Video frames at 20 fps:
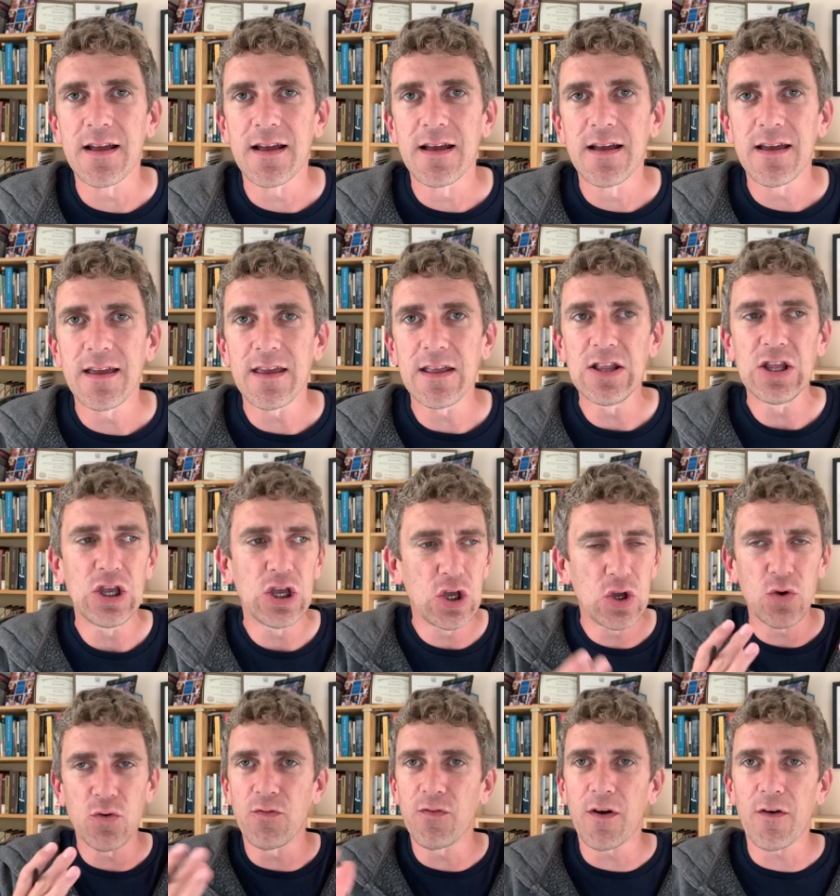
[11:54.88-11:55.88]
He
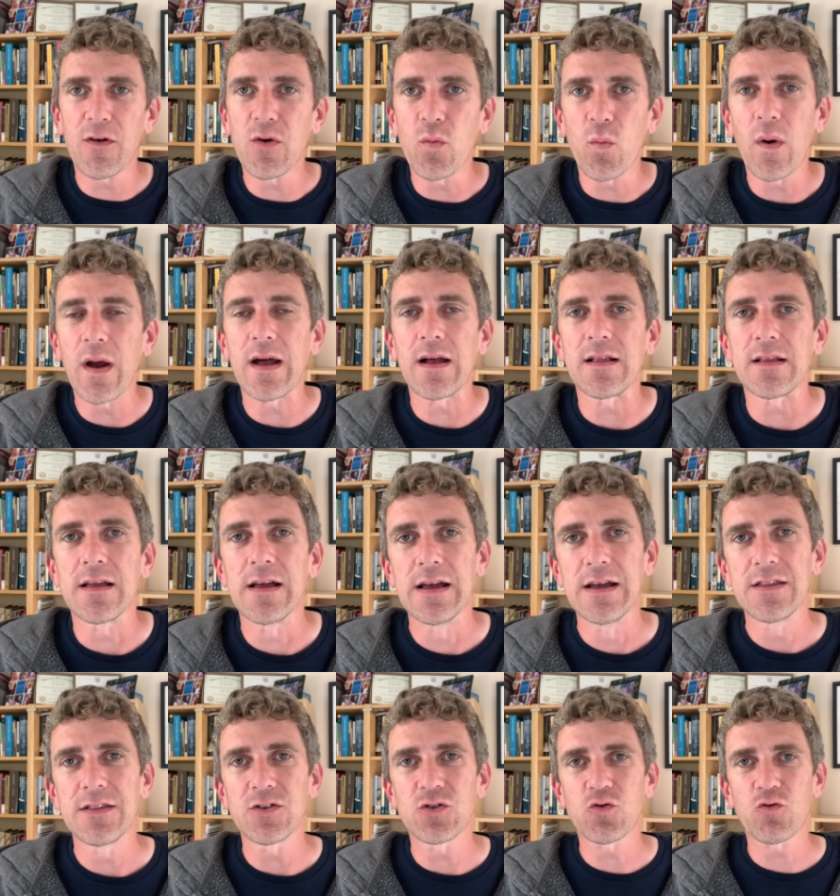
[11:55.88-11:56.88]
knew very well
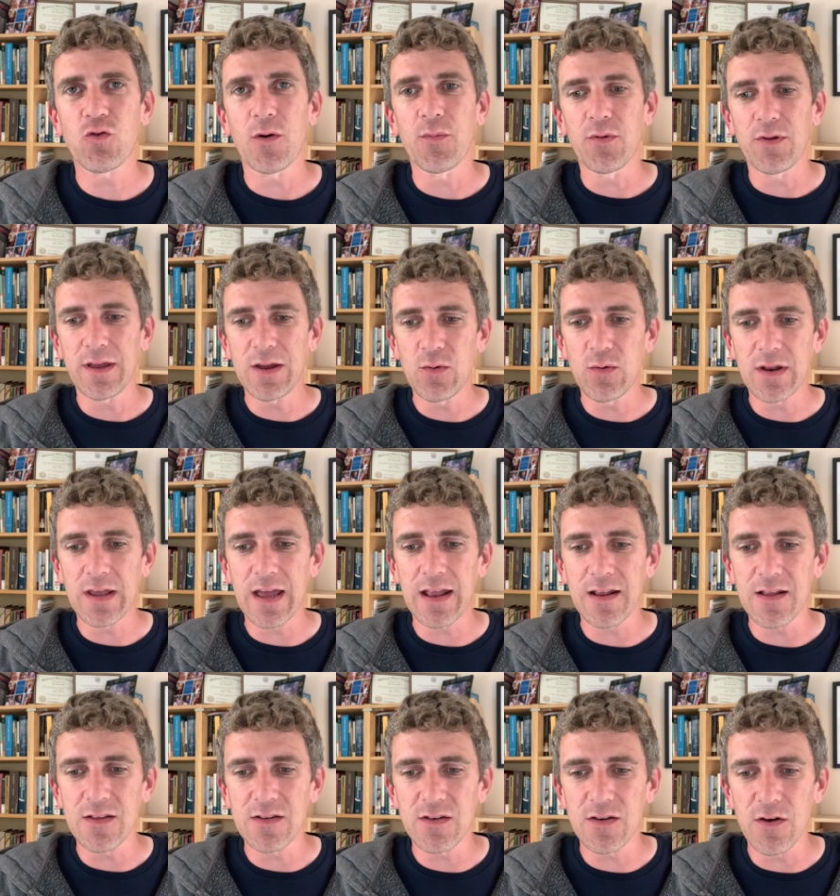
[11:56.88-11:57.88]
the trouble he would get
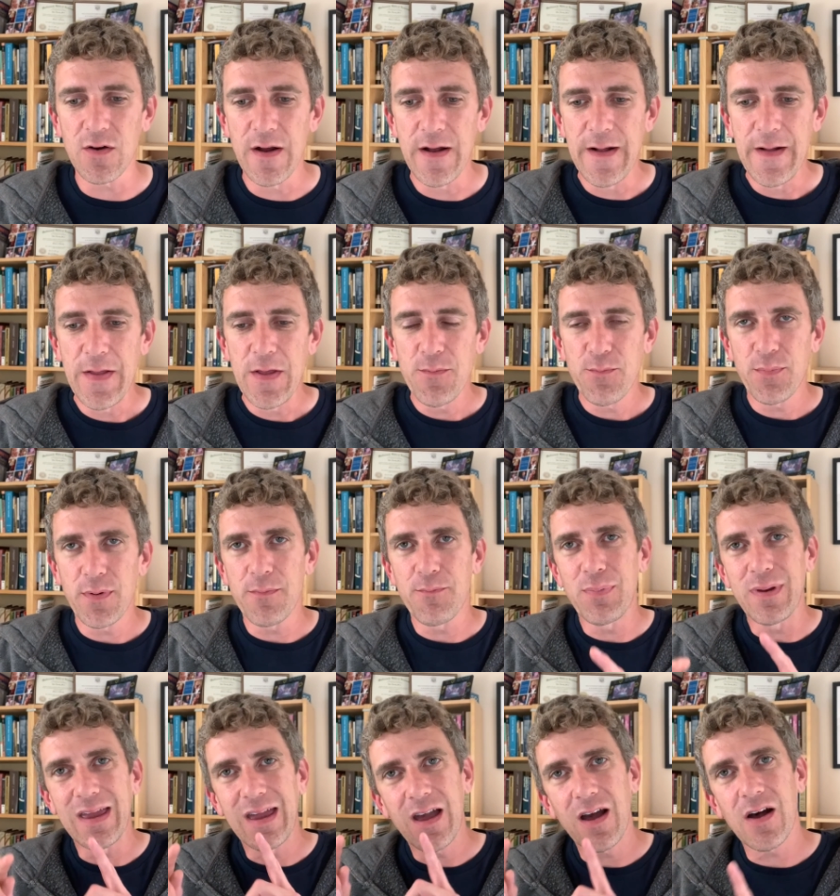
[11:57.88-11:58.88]
into. But
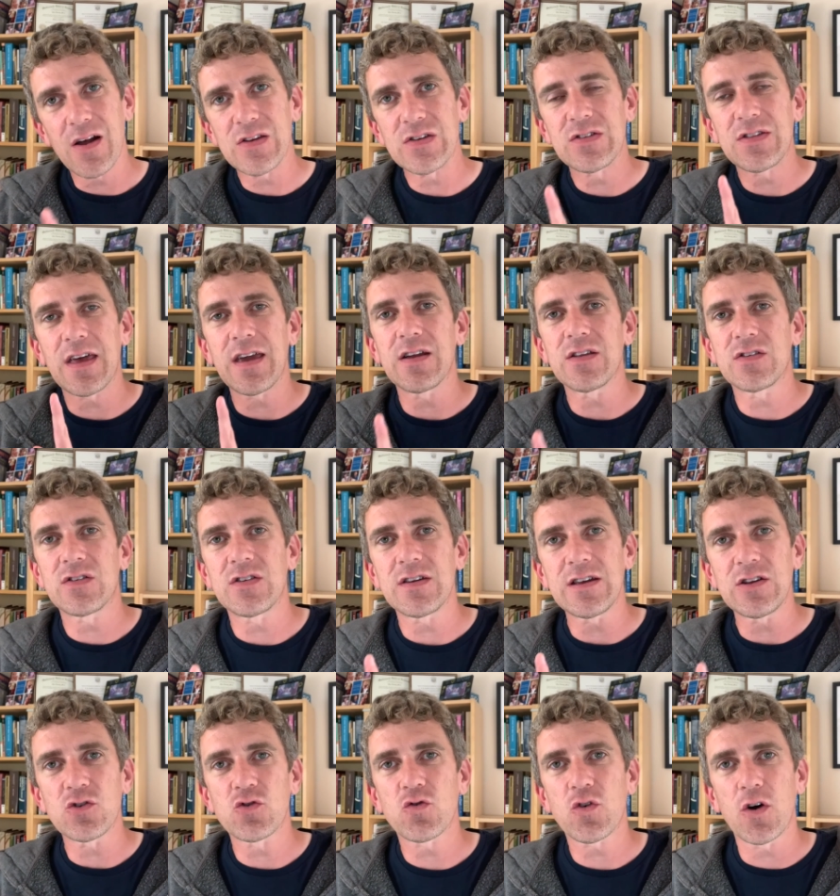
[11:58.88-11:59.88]
because they had
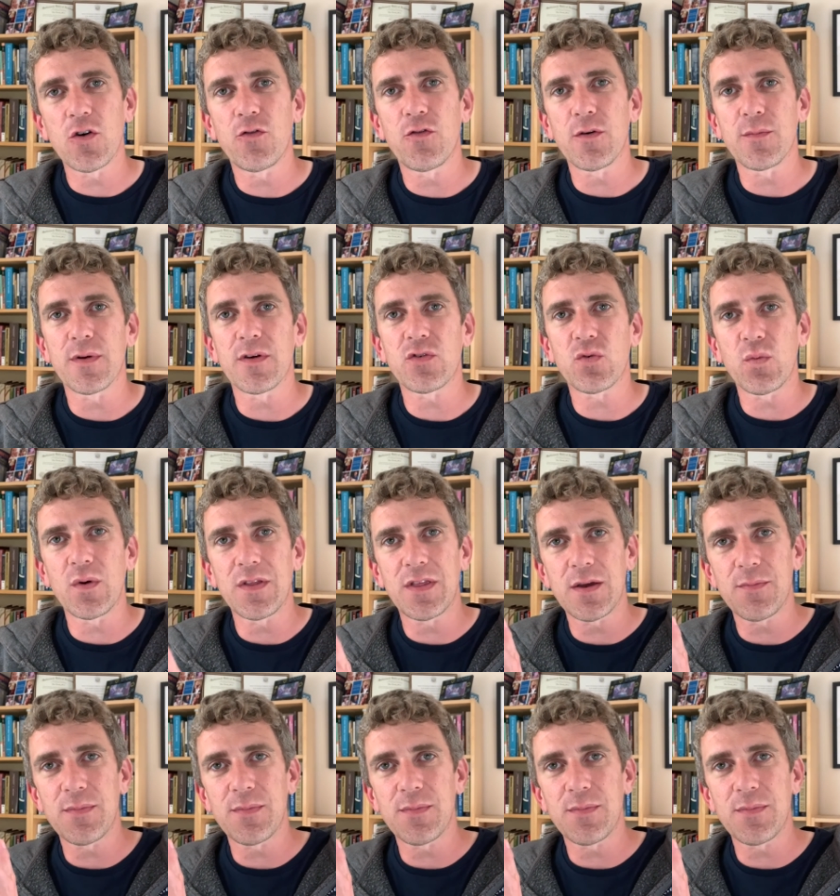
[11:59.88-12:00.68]
seen Trophimus with him